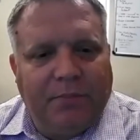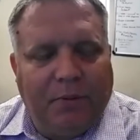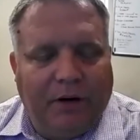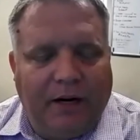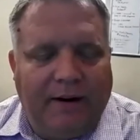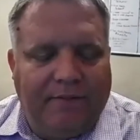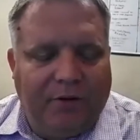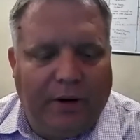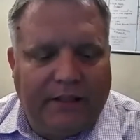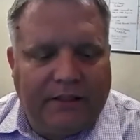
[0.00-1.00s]
but we're gonna have to
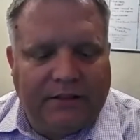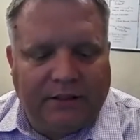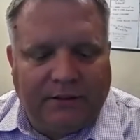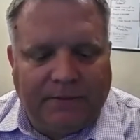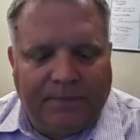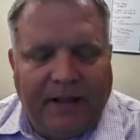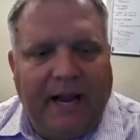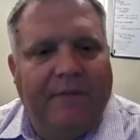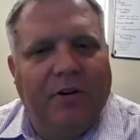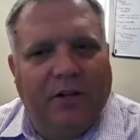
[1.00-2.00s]
wait until
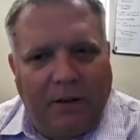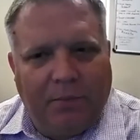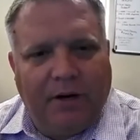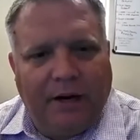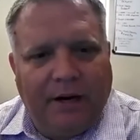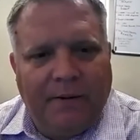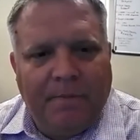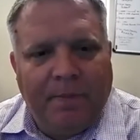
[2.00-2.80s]
after Labor Day